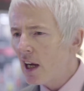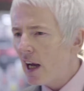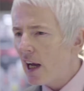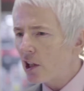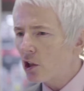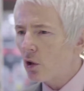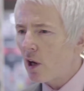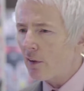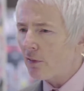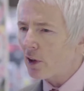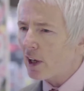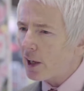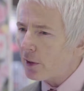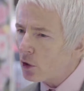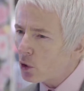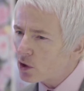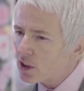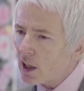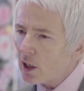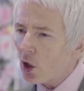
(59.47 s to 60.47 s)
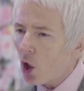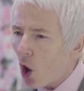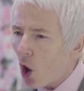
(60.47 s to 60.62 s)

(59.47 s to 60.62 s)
It's great for getting those little